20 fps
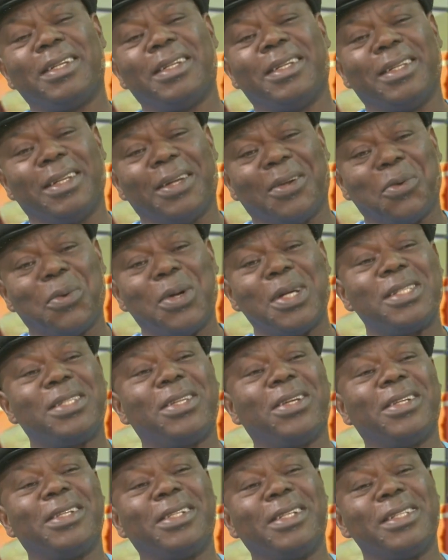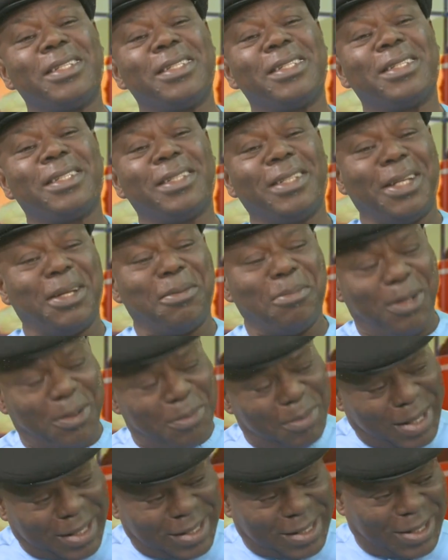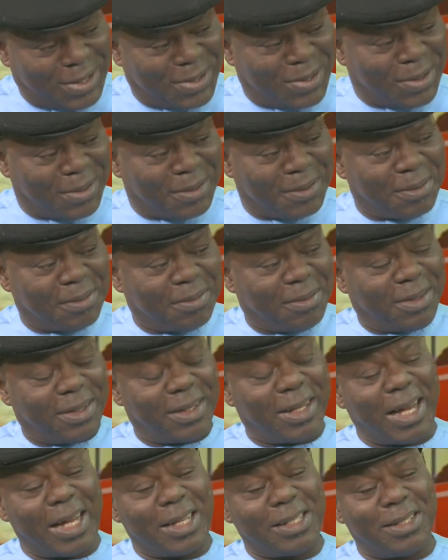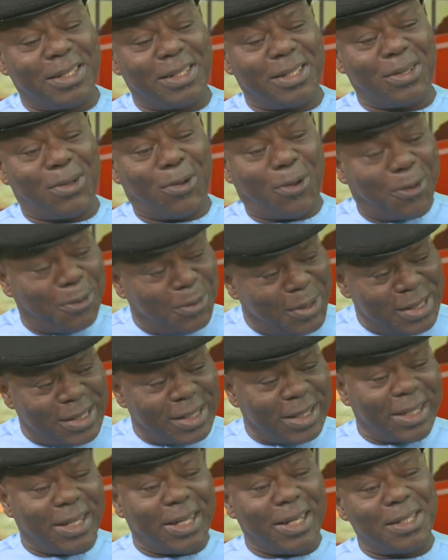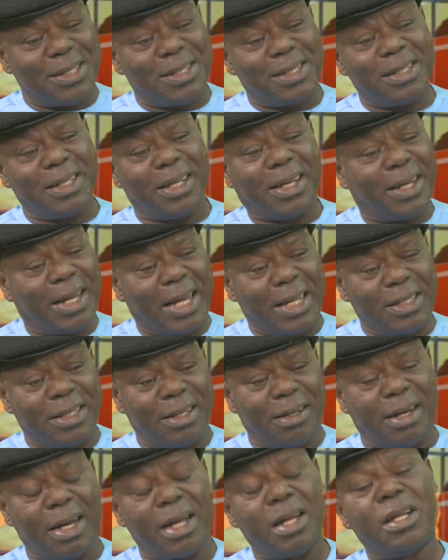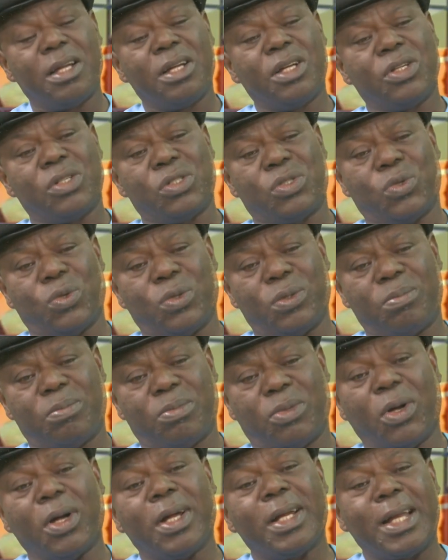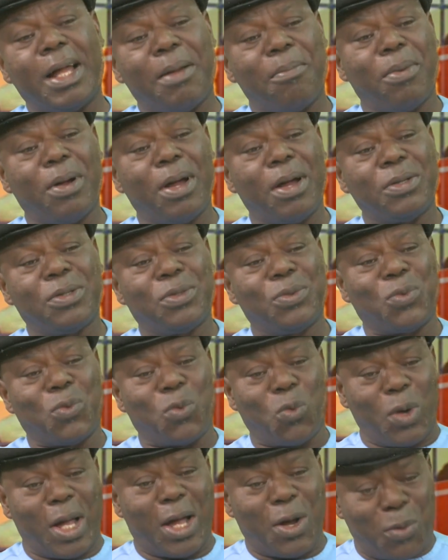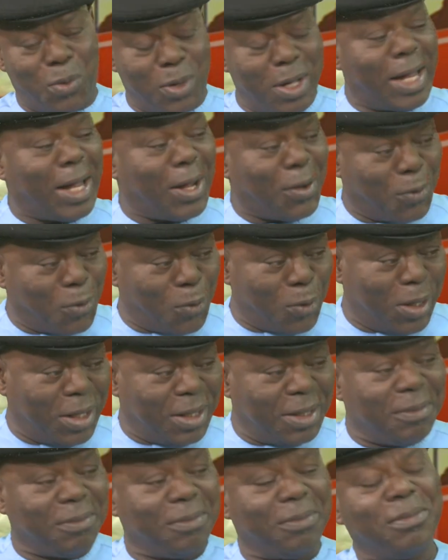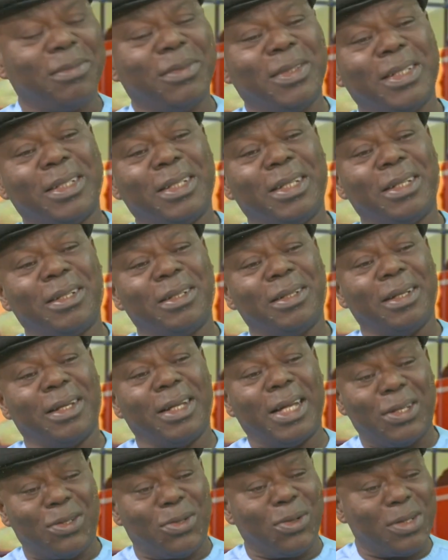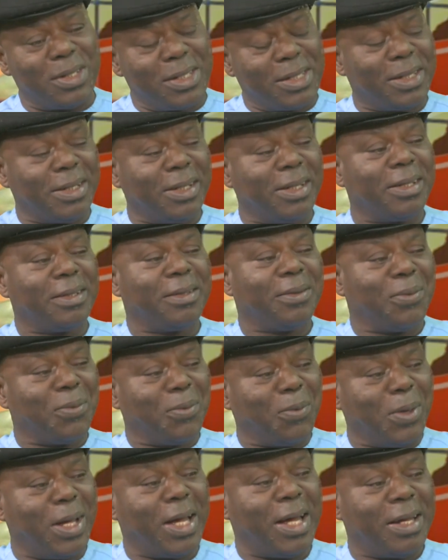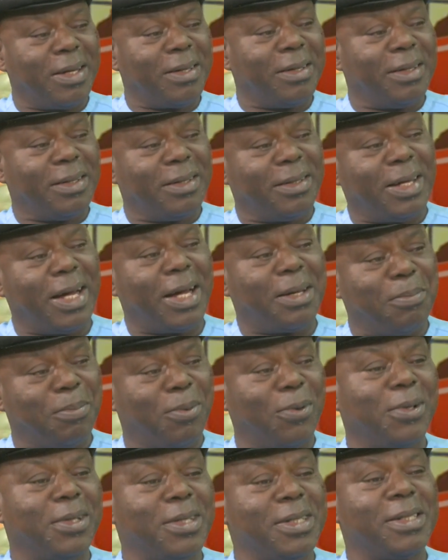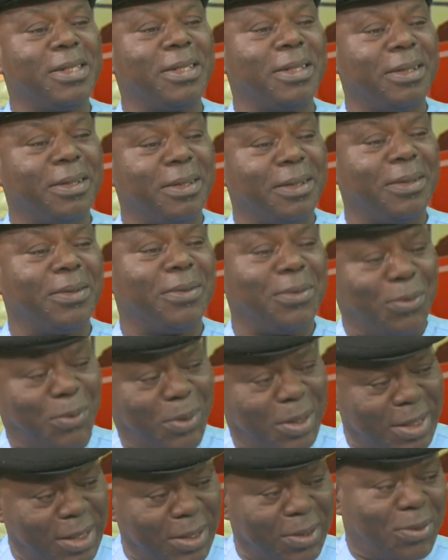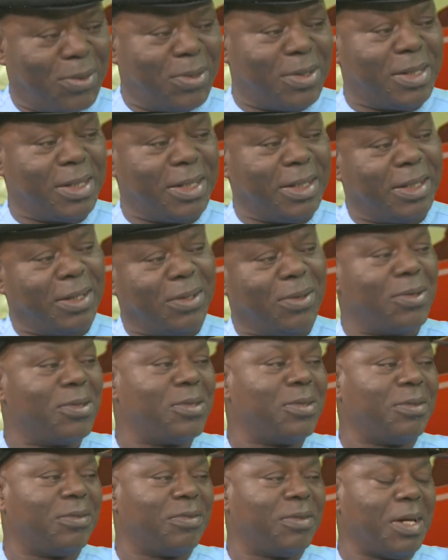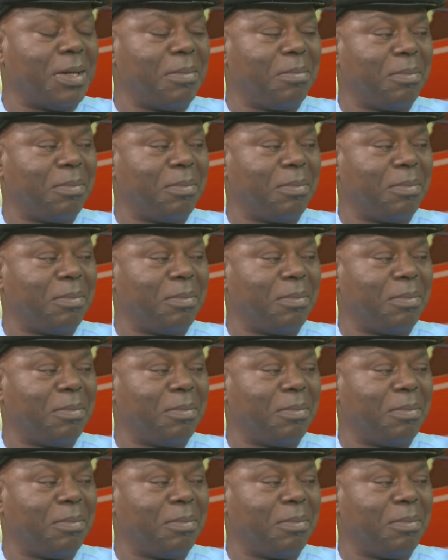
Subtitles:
The question is the implementation, as is always the case in Nigeria. So, talking about where we are going, let us see where that policy will take us in the course of time.